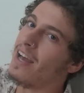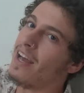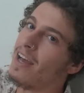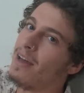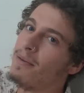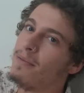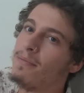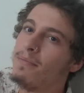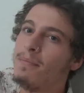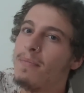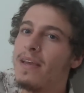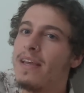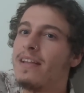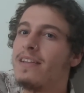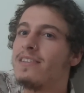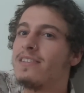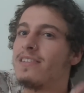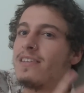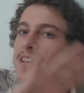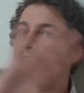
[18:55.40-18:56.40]
it
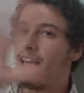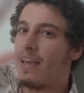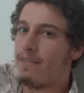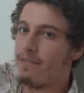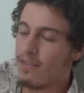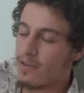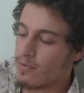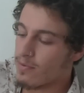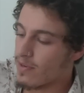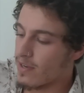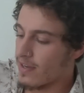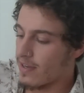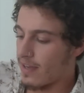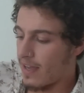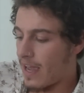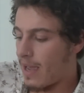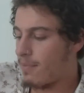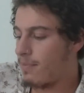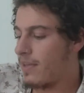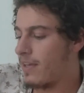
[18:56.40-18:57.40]
means everywhere,
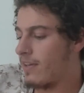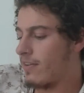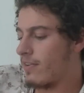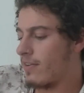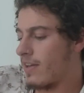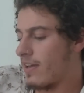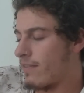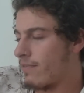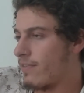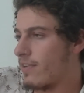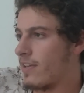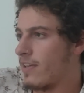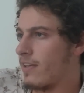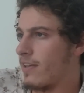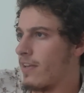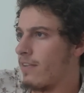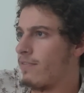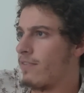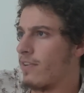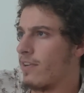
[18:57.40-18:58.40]
happening on every
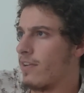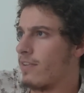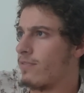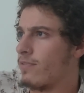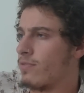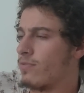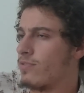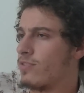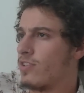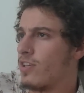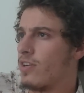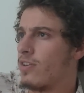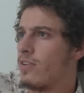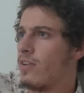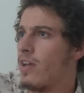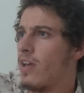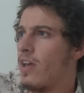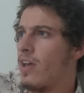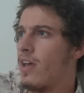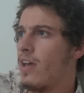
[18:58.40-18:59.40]
level. So
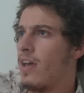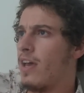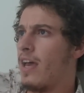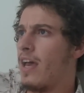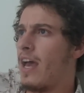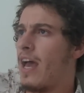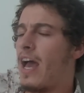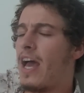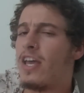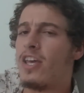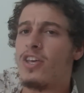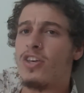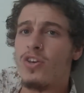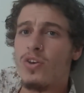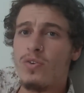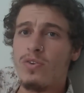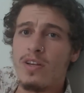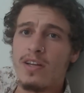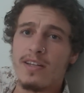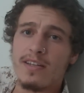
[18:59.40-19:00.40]
a
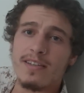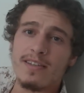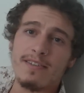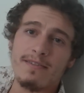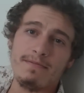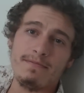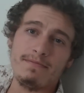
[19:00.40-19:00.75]
unit